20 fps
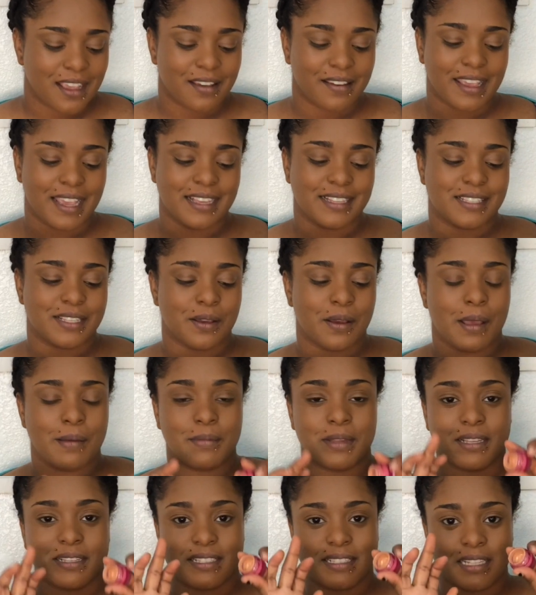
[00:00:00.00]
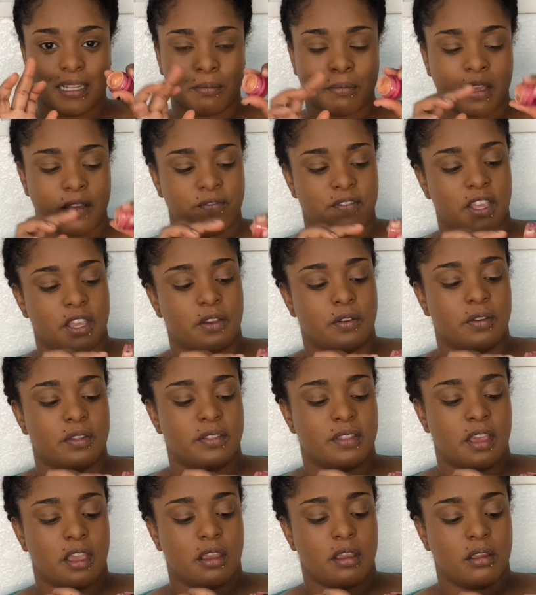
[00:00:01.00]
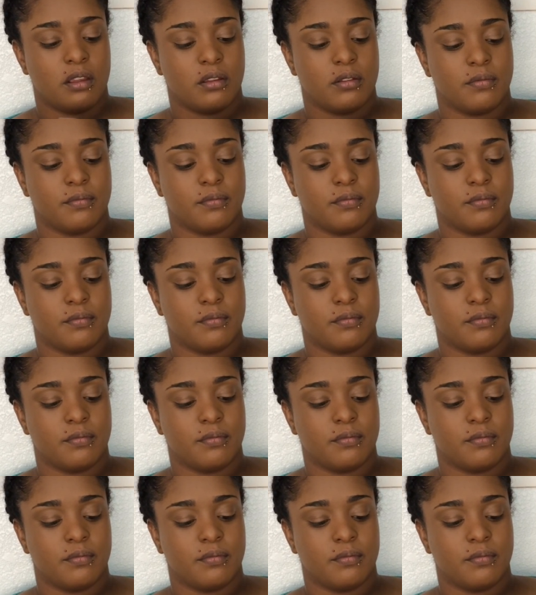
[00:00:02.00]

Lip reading: Okay, so I'm going to stick my finger in there,